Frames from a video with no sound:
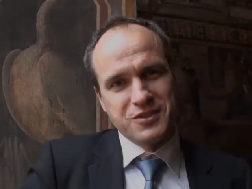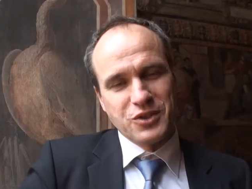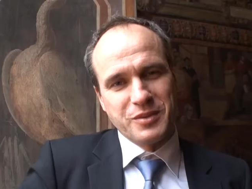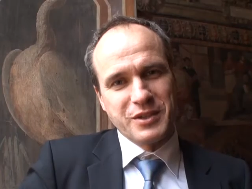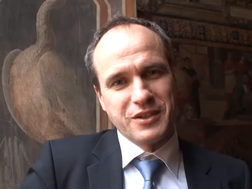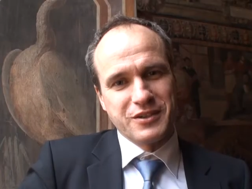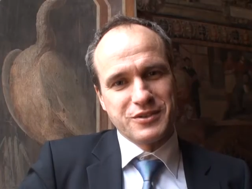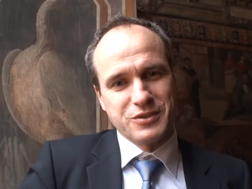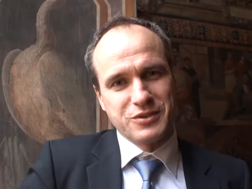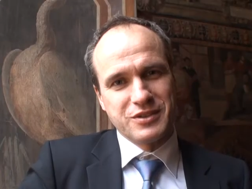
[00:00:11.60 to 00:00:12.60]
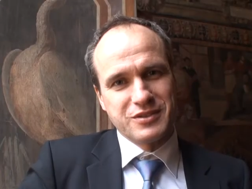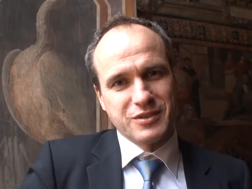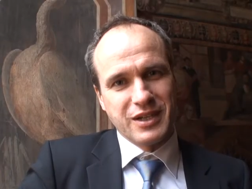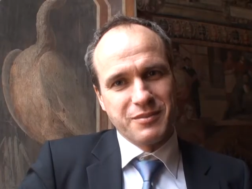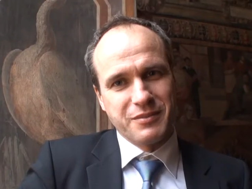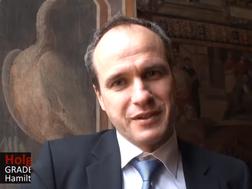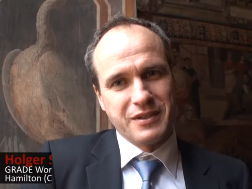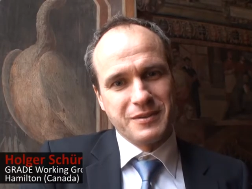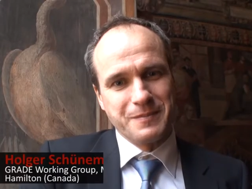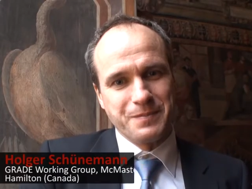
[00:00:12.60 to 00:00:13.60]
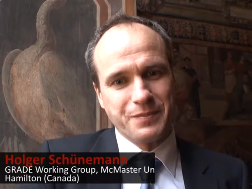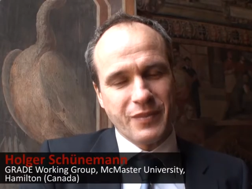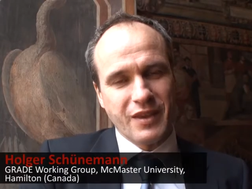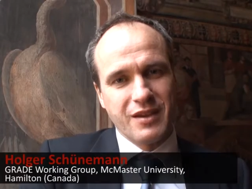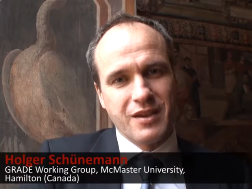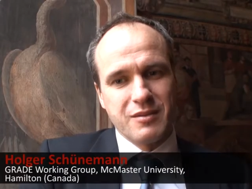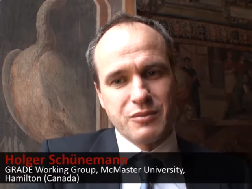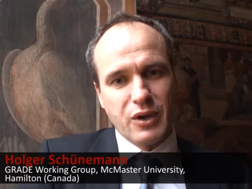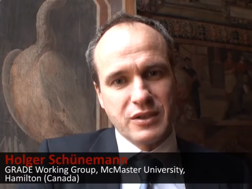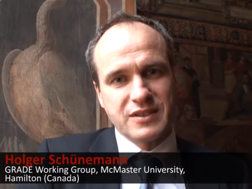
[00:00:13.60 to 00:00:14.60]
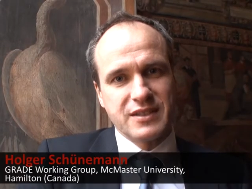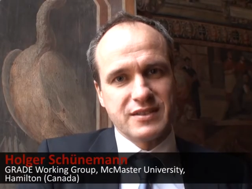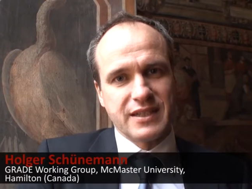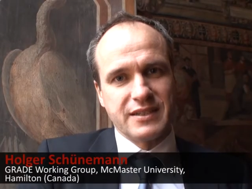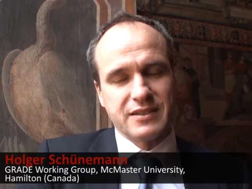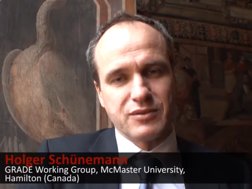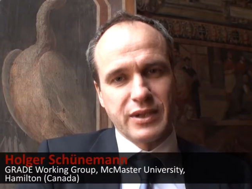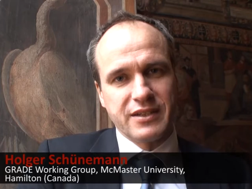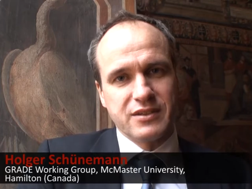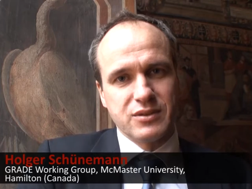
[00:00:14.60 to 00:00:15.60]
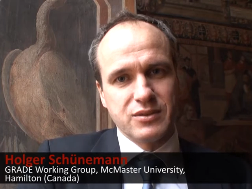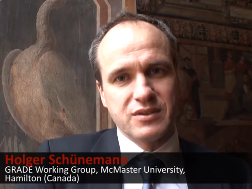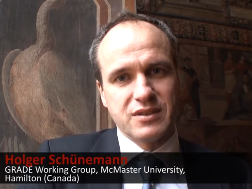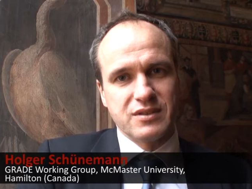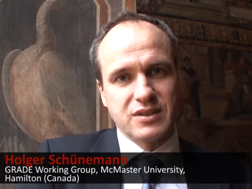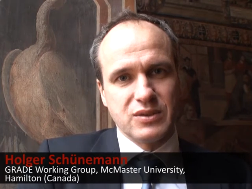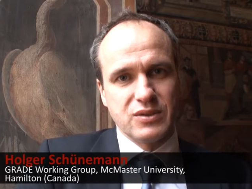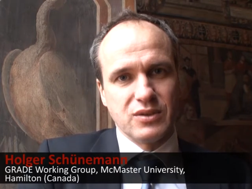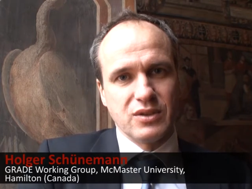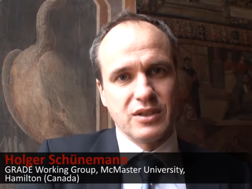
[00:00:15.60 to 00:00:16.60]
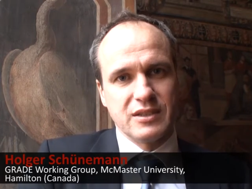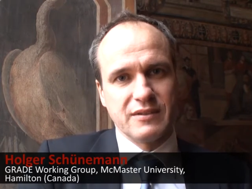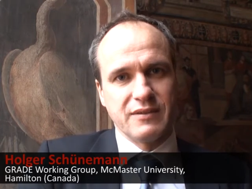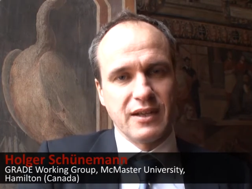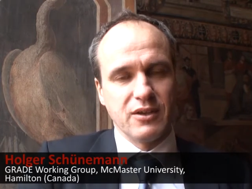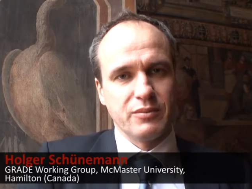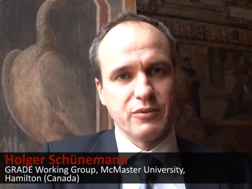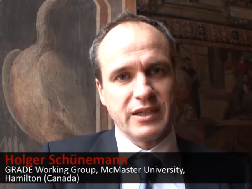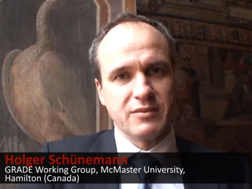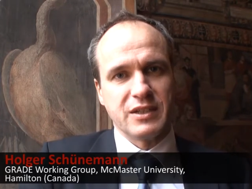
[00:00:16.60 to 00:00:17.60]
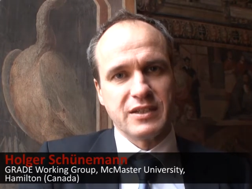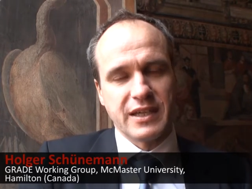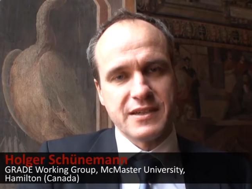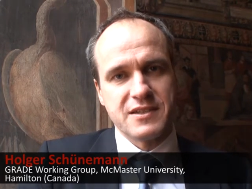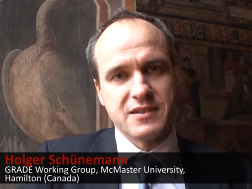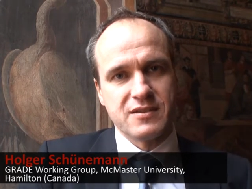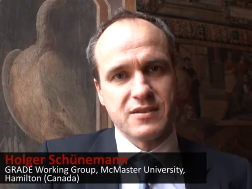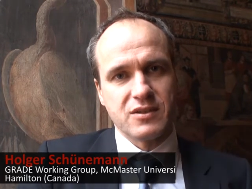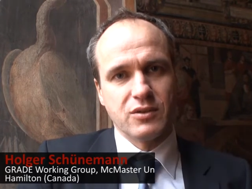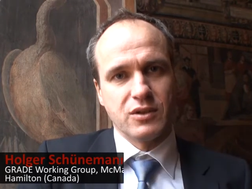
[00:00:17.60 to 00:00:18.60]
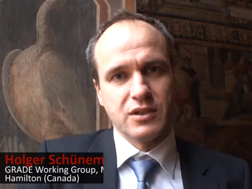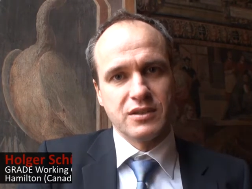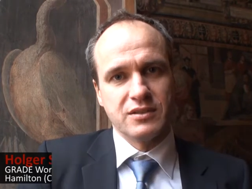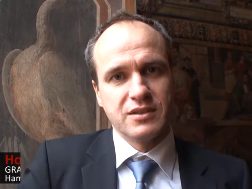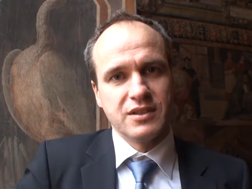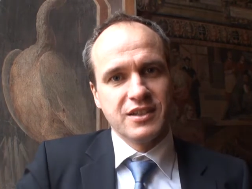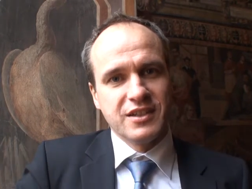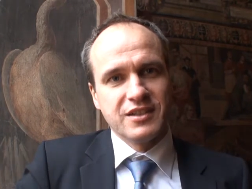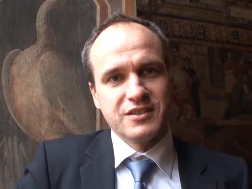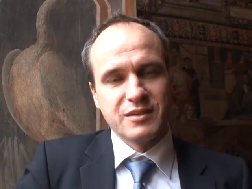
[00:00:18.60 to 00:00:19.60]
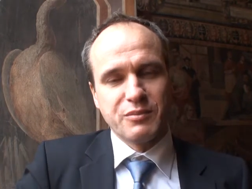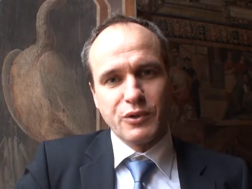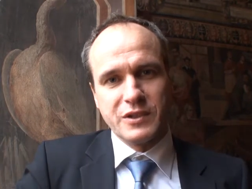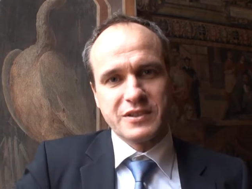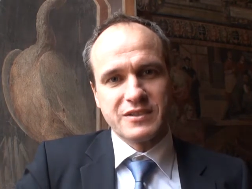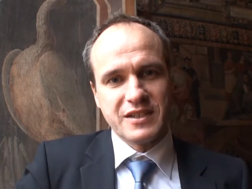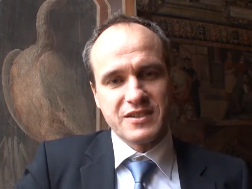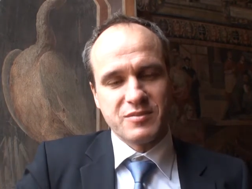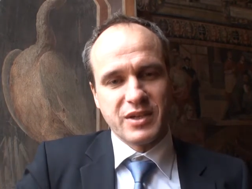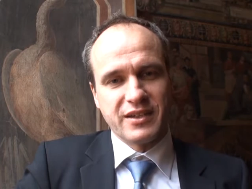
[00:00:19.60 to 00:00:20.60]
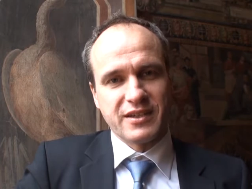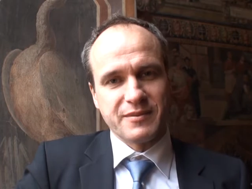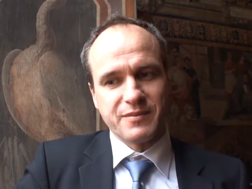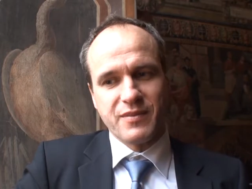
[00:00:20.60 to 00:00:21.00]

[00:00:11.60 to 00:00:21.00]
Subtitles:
So I'm here to describe the process that GRADE uses to develop recommendations or support decision making.